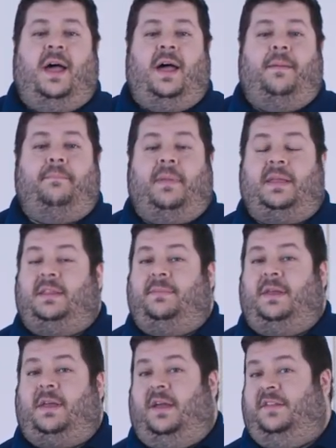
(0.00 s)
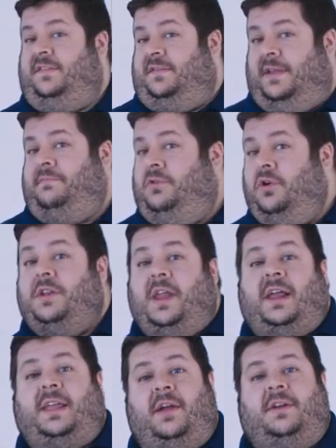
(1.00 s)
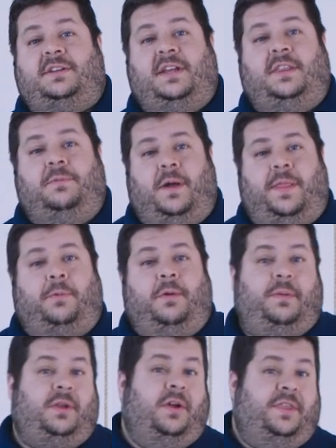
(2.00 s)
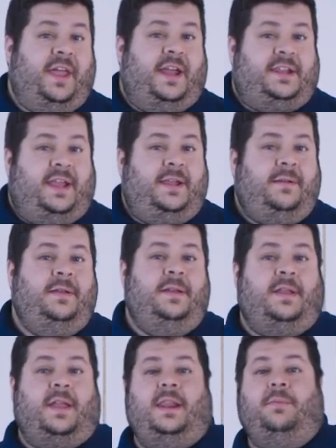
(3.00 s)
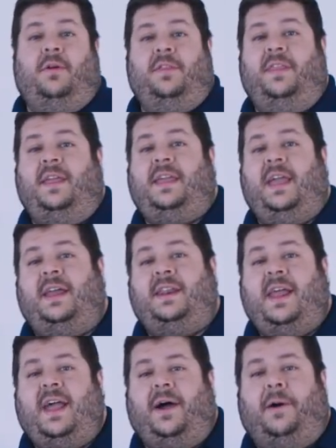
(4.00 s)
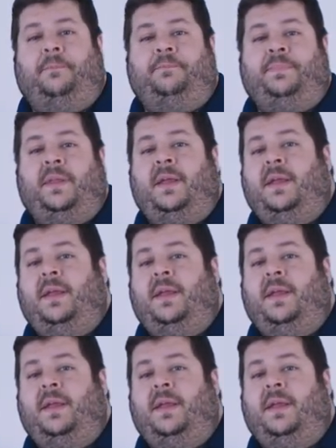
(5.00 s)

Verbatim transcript: um, mainly because they could not guarantee the weather would be good that day any more than they can now.